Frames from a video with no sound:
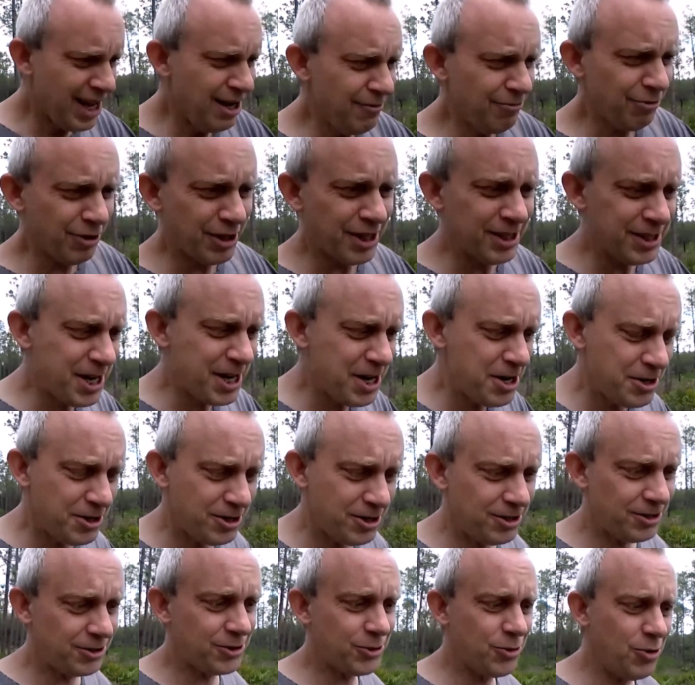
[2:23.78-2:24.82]
And if we
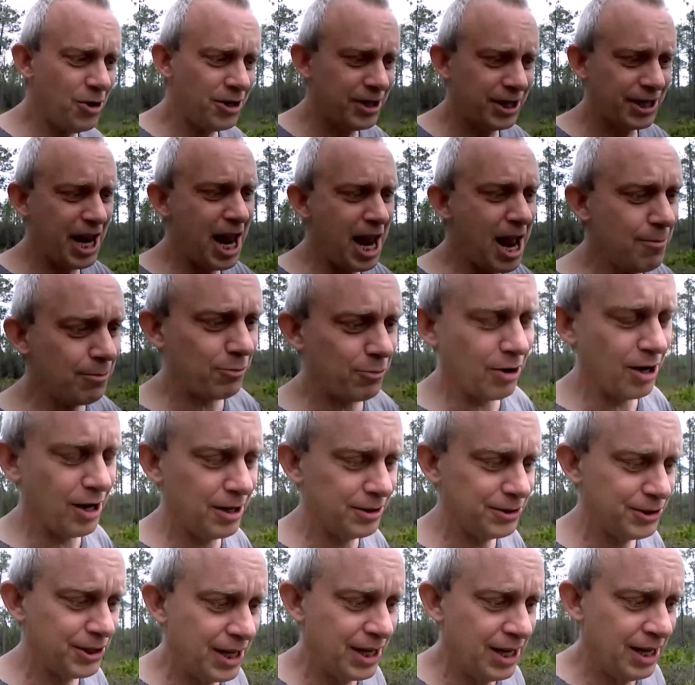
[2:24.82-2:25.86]
continue to destroy the
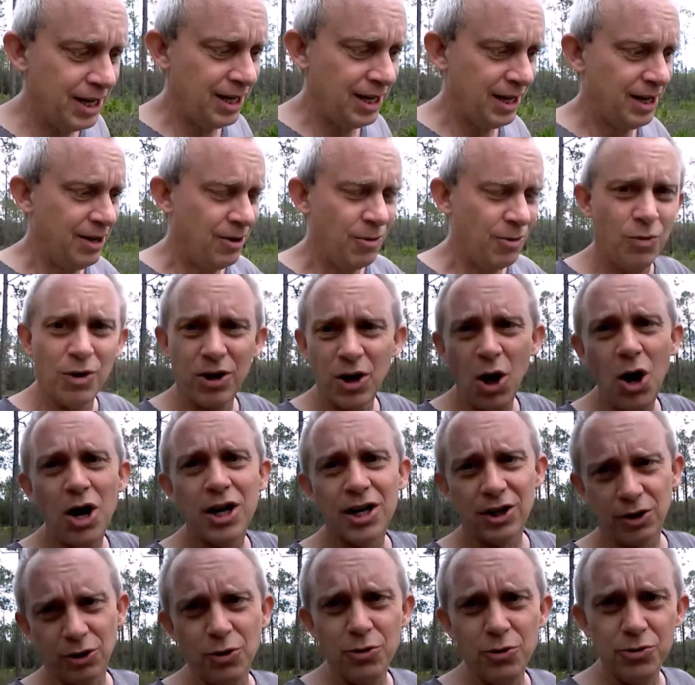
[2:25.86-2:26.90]
campgrounds, we're
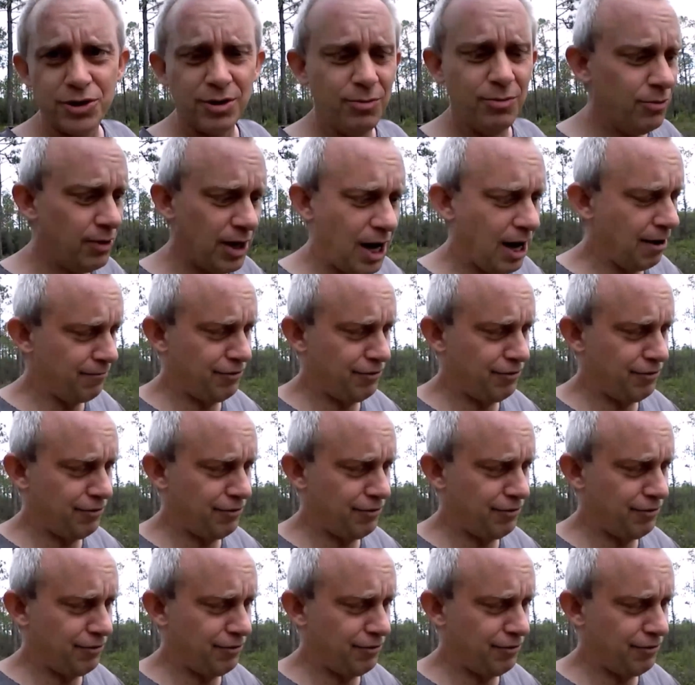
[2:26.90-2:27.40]
going to lose them.